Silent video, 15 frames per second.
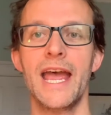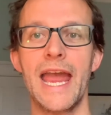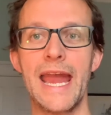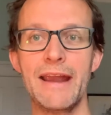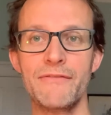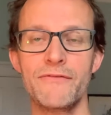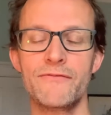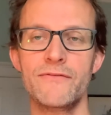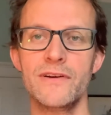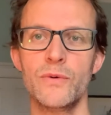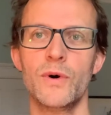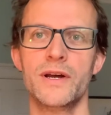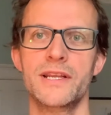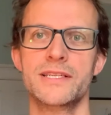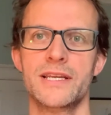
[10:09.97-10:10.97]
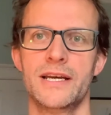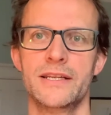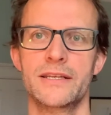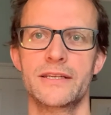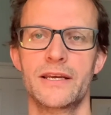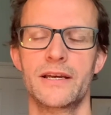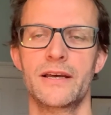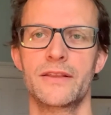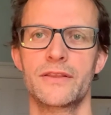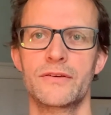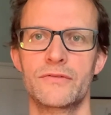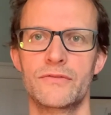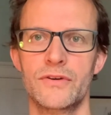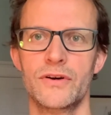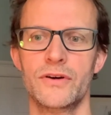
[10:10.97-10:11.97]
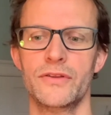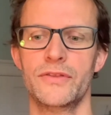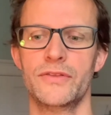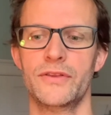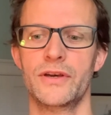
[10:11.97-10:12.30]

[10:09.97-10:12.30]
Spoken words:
Everyone is under the wrath